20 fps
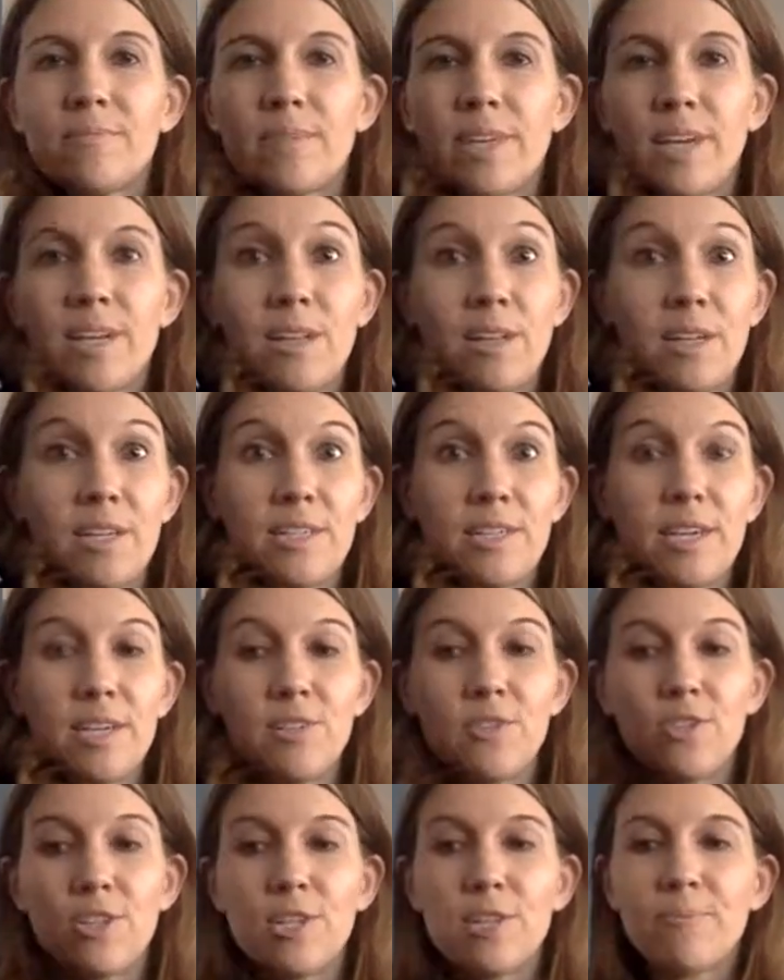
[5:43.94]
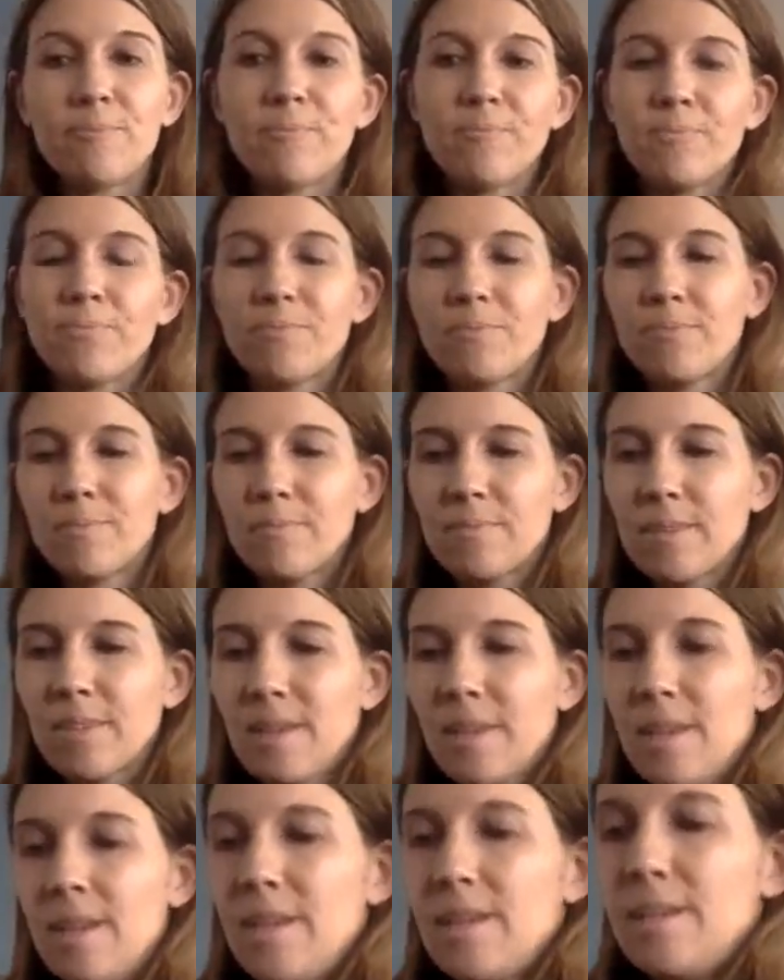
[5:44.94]
Kind of like Tai Chi.
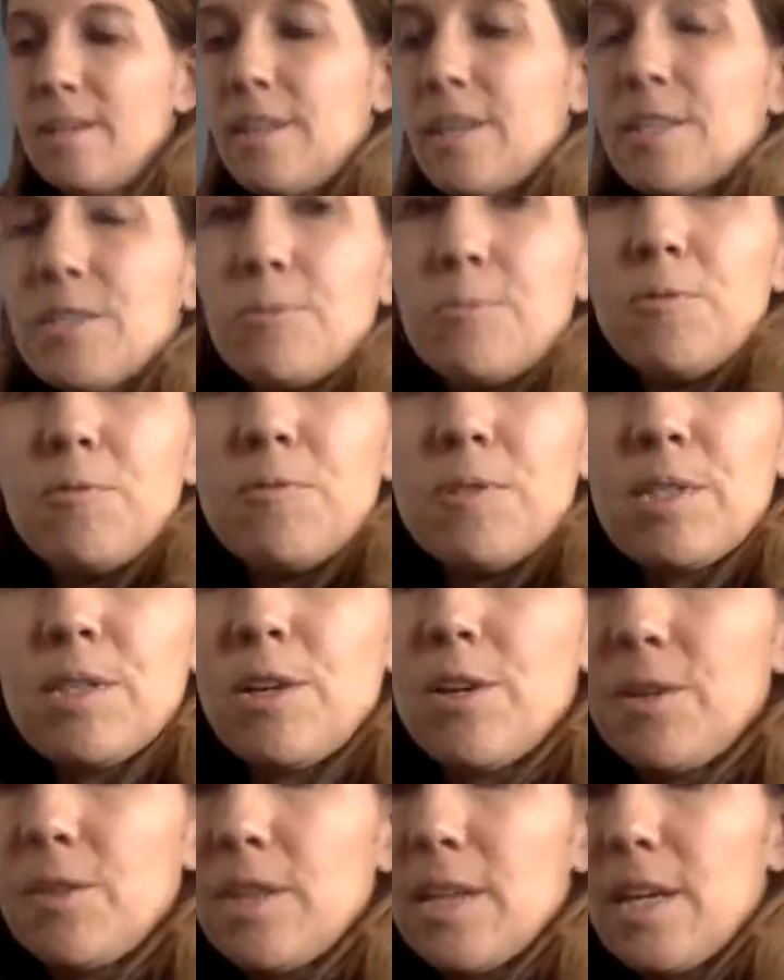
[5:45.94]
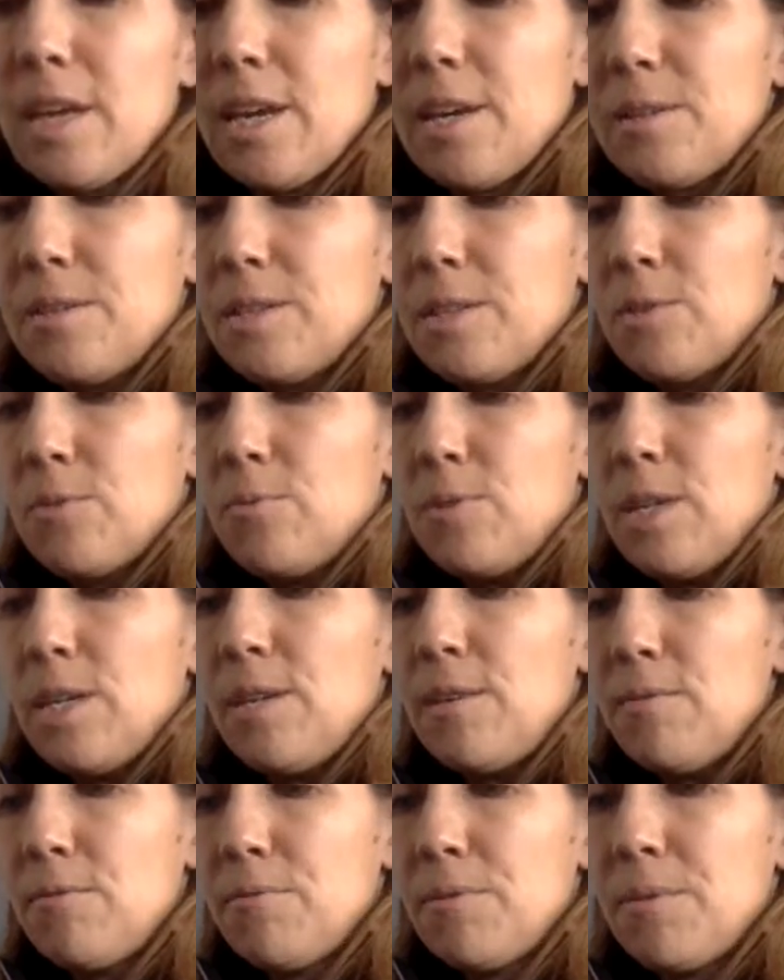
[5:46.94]
Next move is called the Celtic
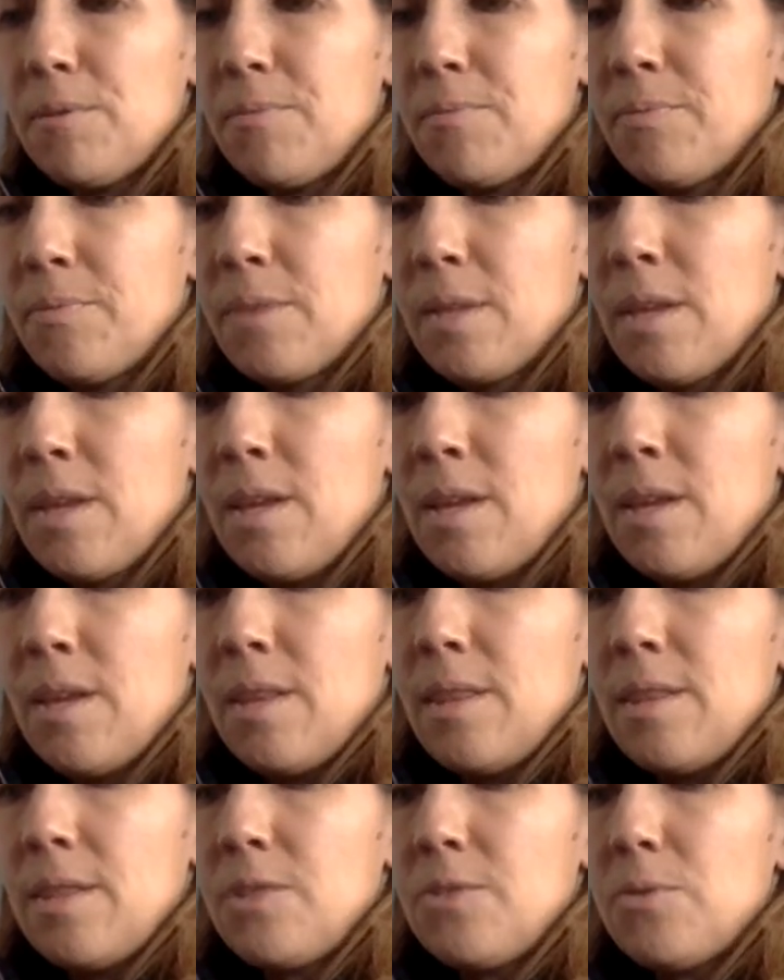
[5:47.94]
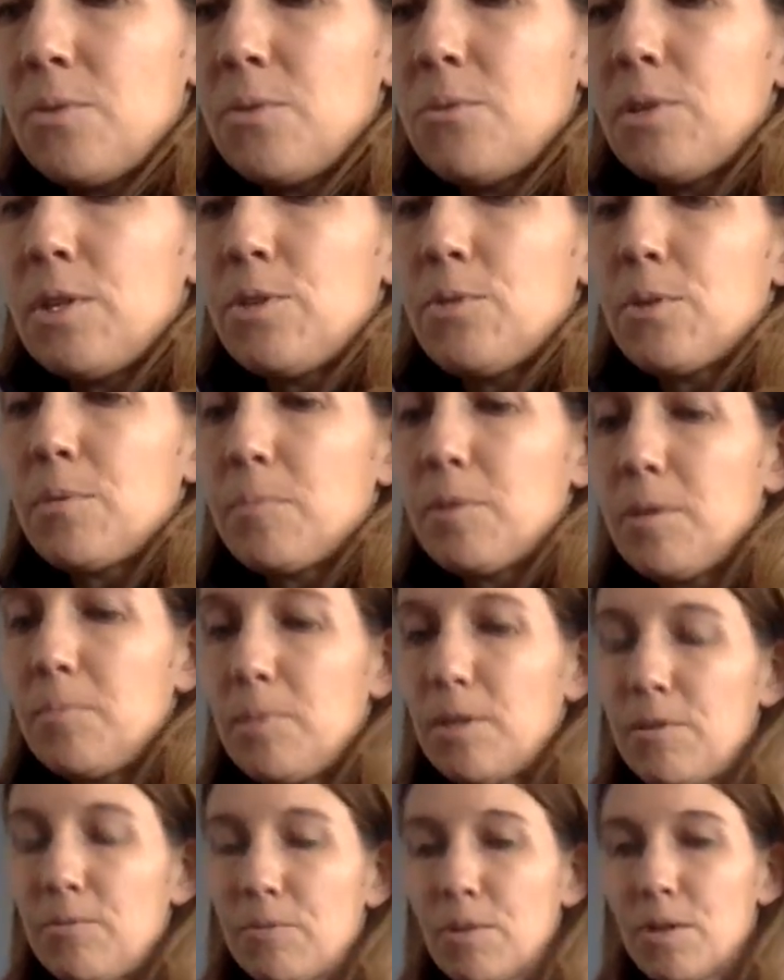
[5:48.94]
Weave. This one would normally
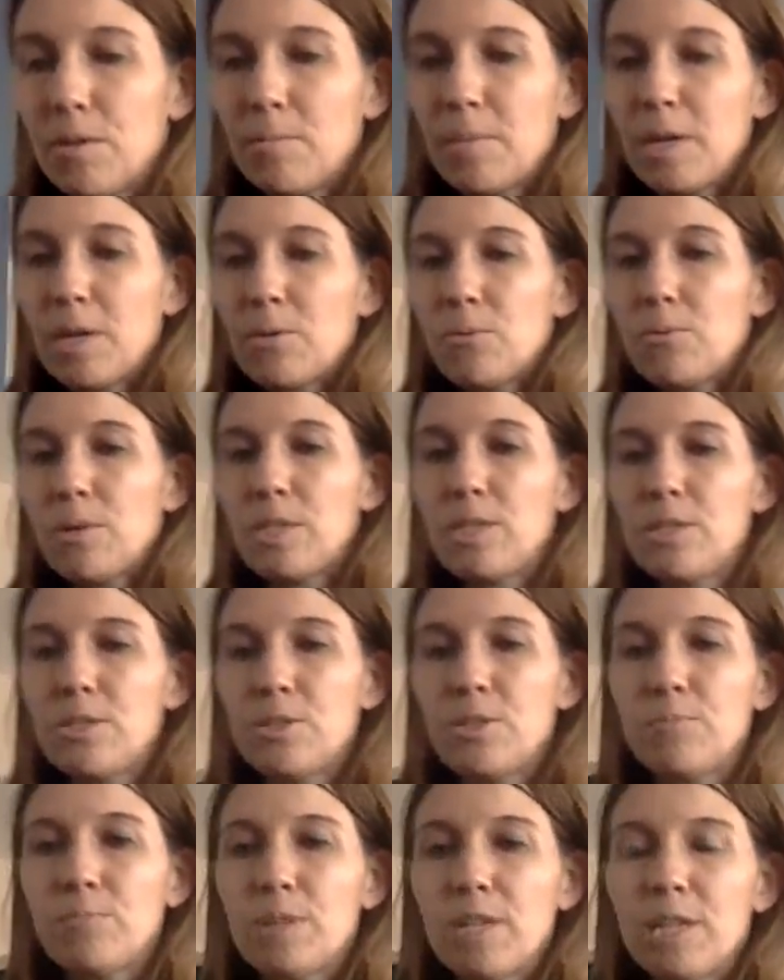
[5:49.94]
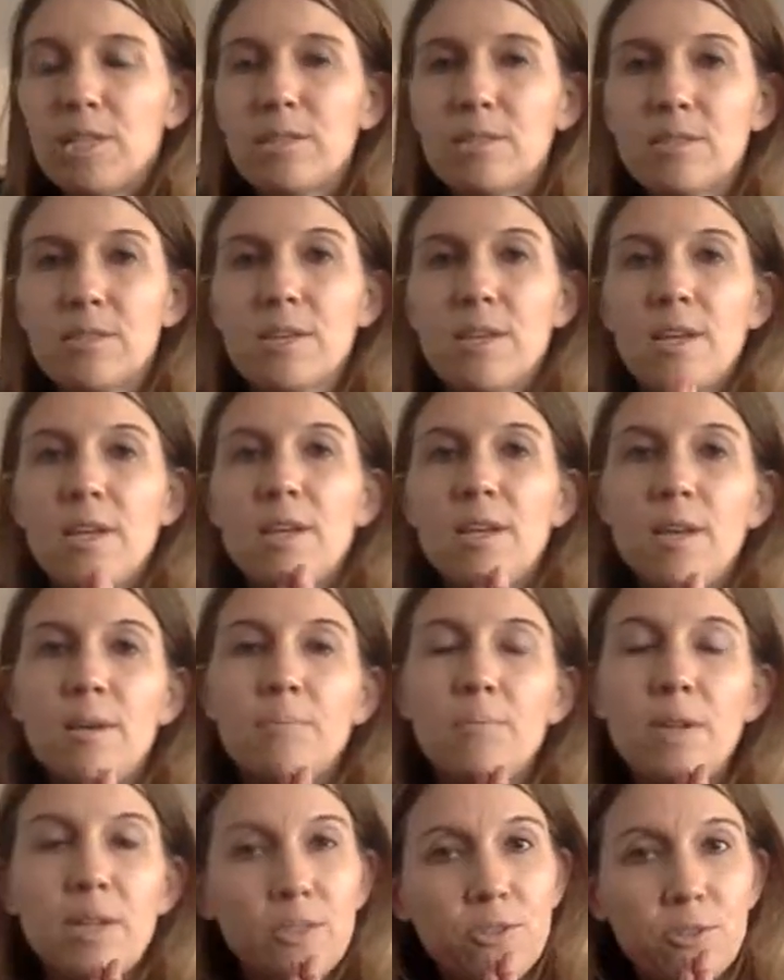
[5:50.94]
be for about 1 to 2 minutes,
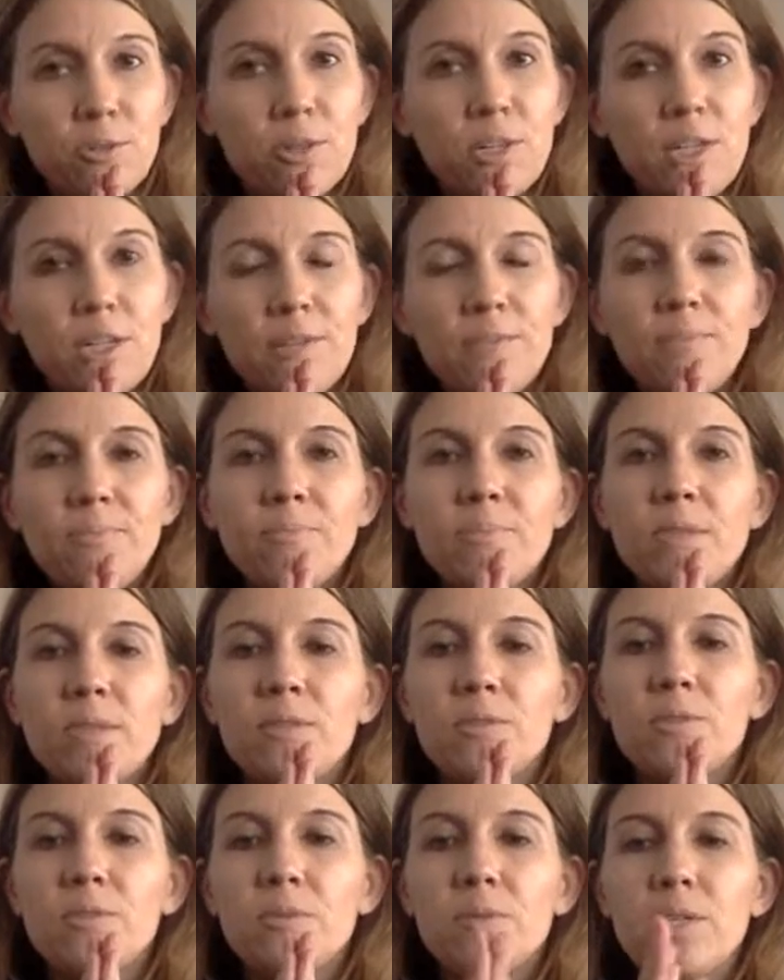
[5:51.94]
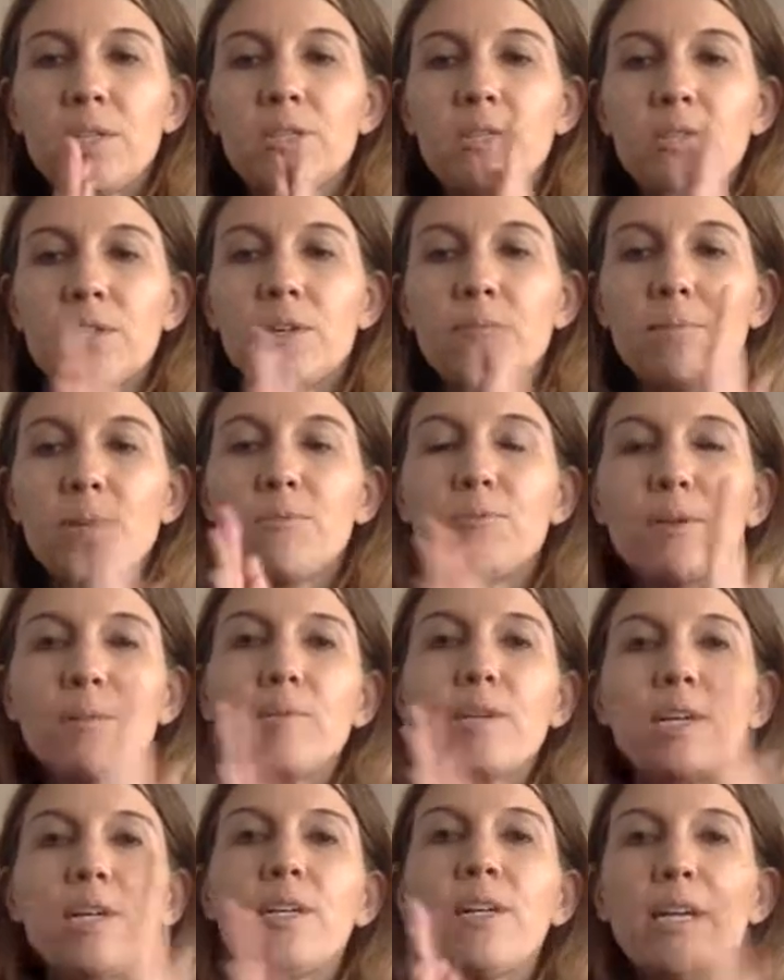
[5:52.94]
but I'll shorten it. So we're going to start by
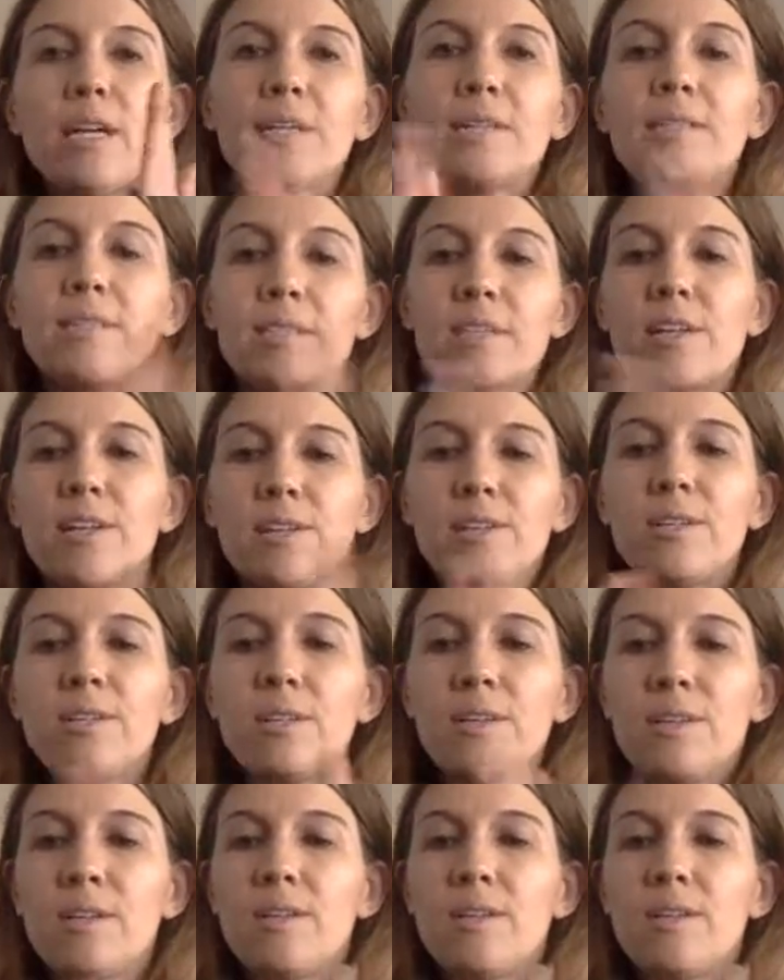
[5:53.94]
rubbing our hands together